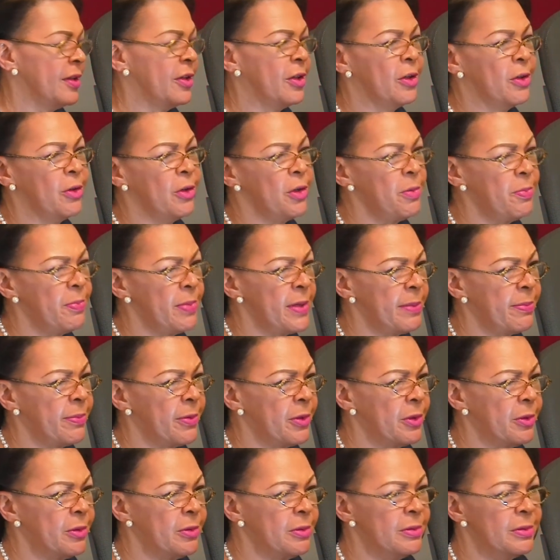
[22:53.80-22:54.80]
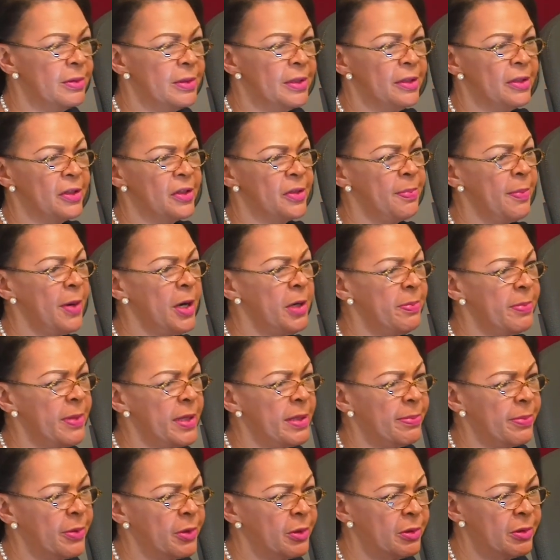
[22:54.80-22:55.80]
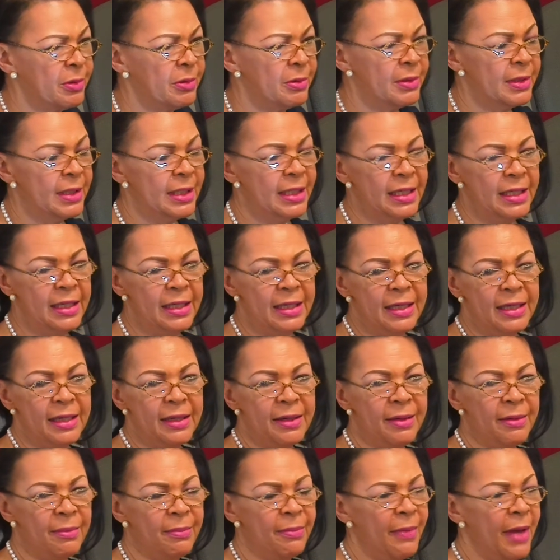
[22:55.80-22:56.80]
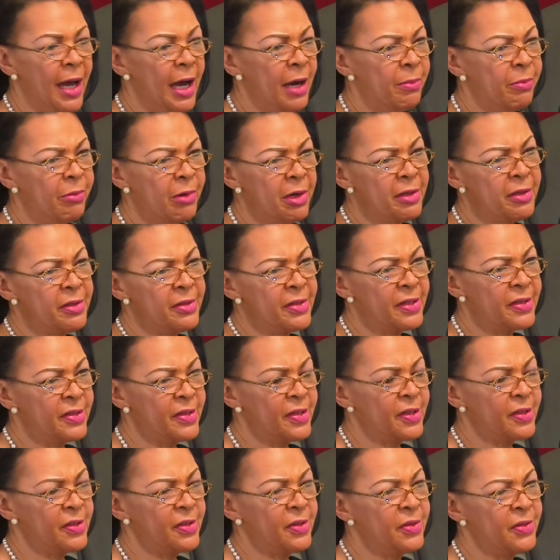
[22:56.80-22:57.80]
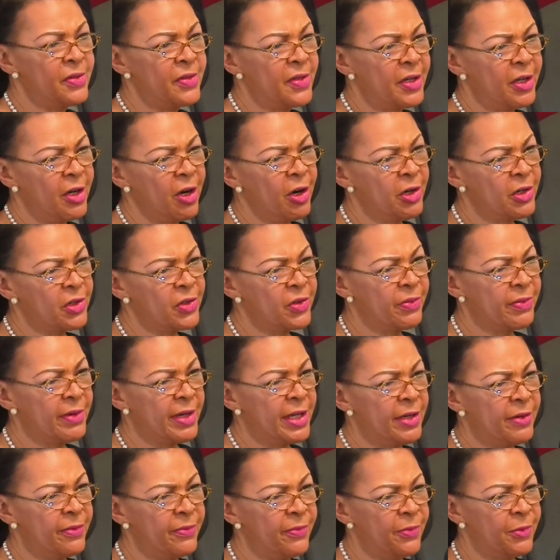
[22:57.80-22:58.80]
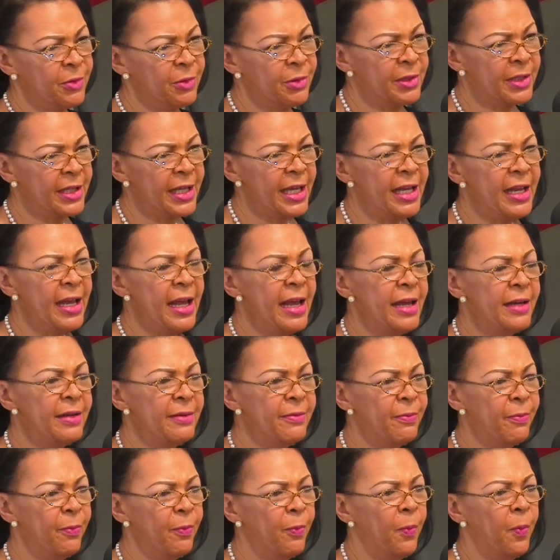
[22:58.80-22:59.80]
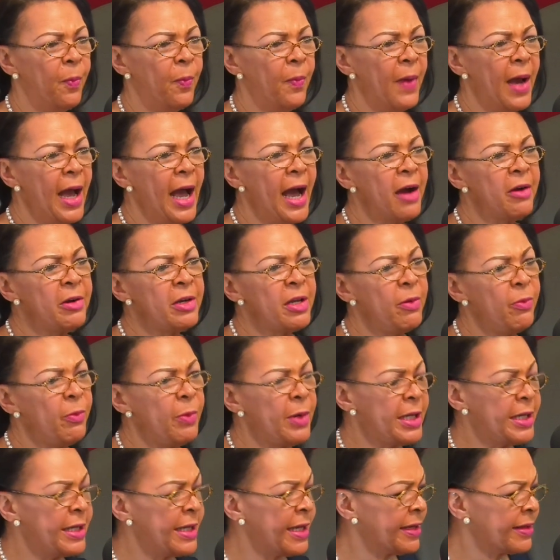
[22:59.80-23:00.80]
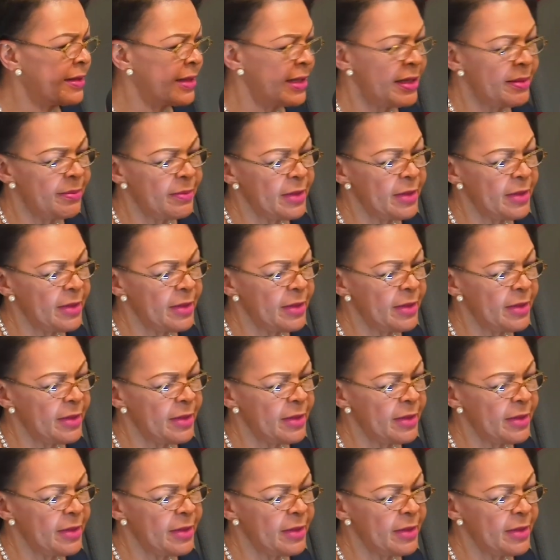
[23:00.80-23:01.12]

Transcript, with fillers: good people, smart people, our brothers and sisters incarcerated for, and how can we get them